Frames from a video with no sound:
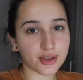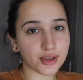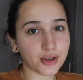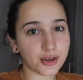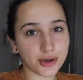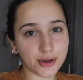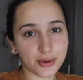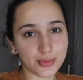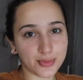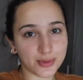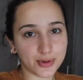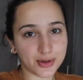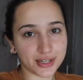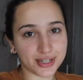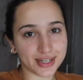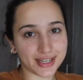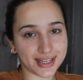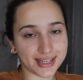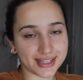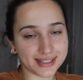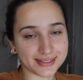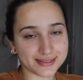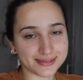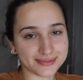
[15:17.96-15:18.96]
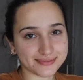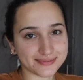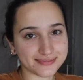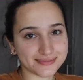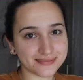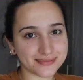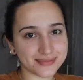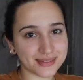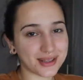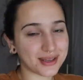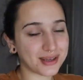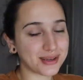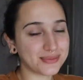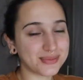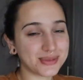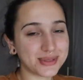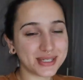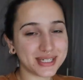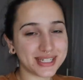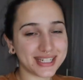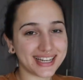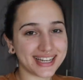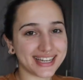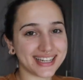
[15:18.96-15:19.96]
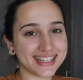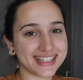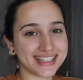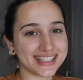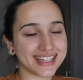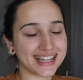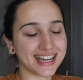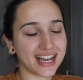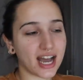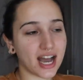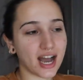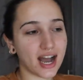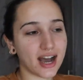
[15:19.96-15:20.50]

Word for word: Good morning. Good morning.